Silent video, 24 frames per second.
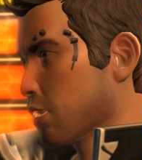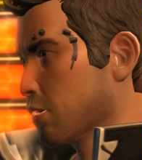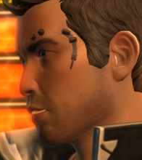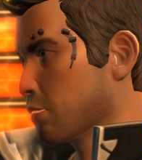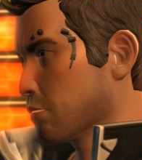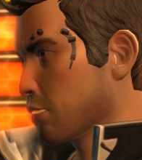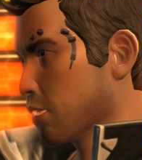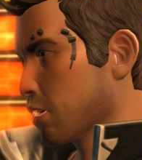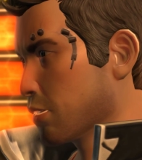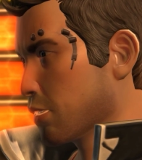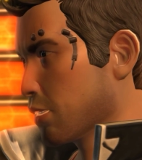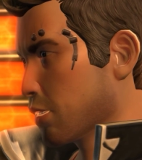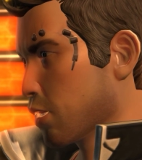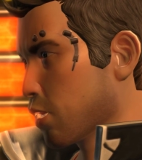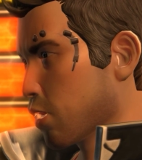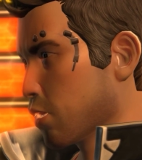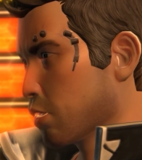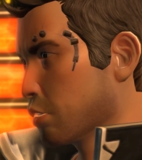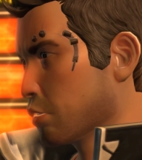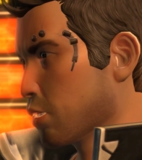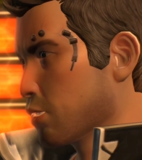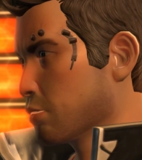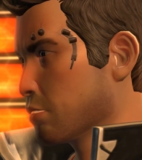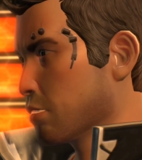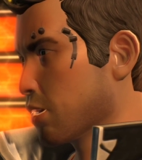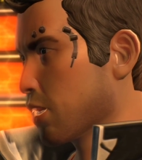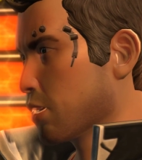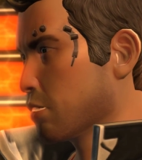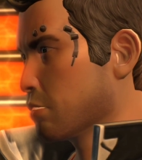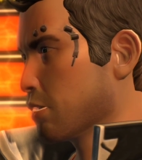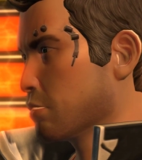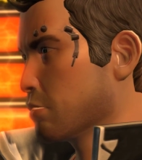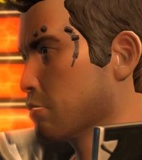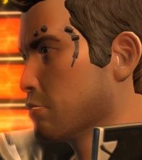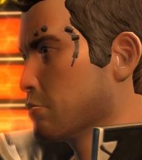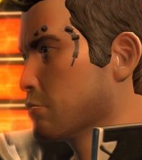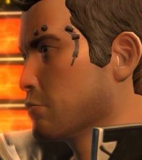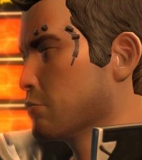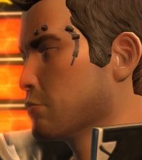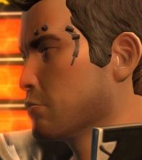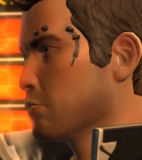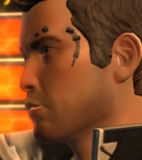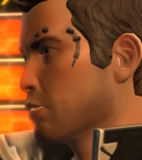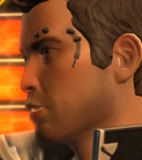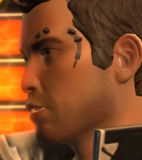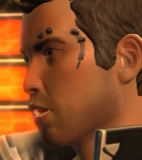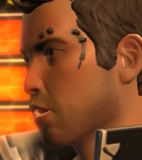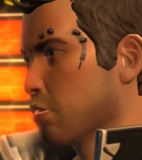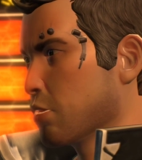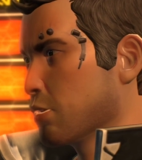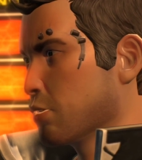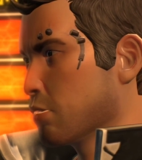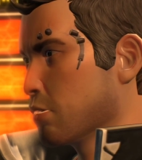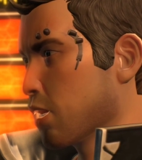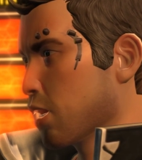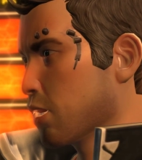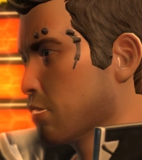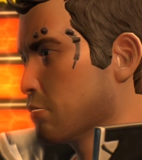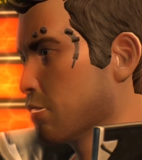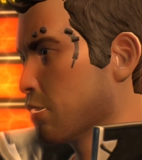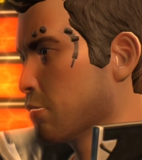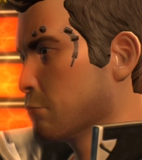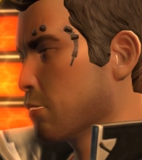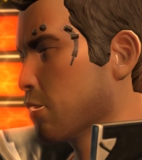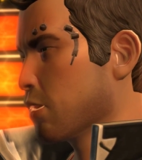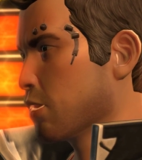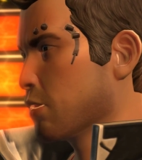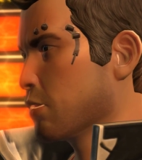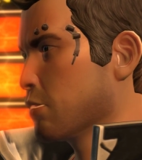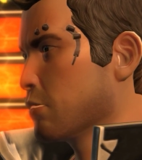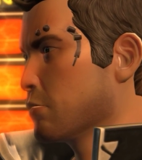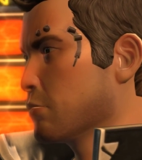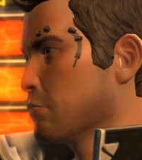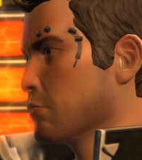and Kaliyo just landed. They're in the docking bay.